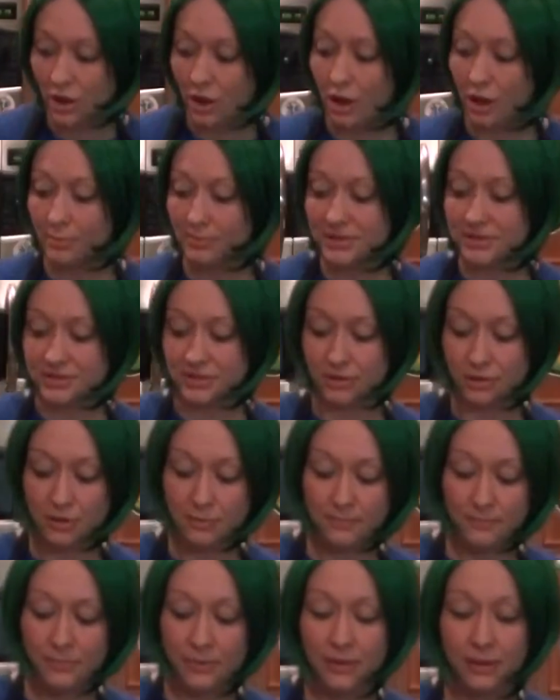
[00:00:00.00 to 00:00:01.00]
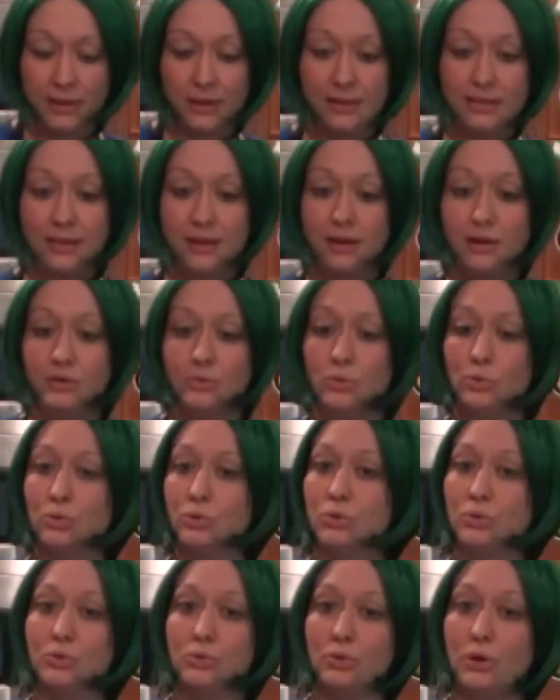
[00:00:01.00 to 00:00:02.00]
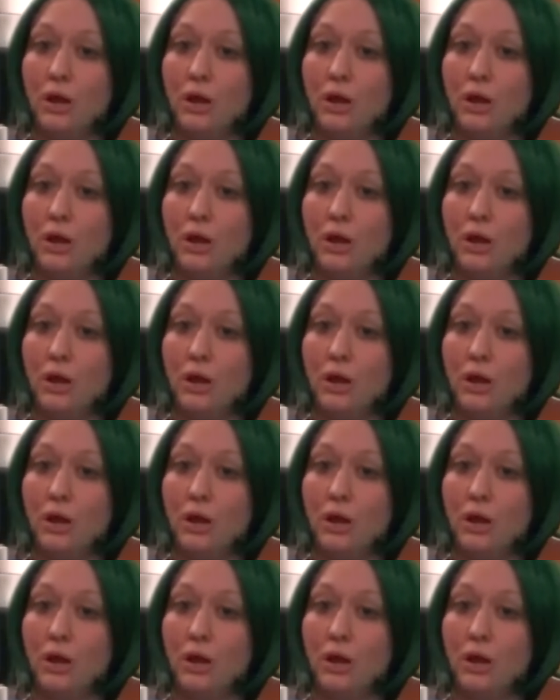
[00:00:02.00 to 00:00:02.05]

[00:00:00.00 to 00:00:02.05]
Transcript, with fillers: almond syrup in there. Ooh,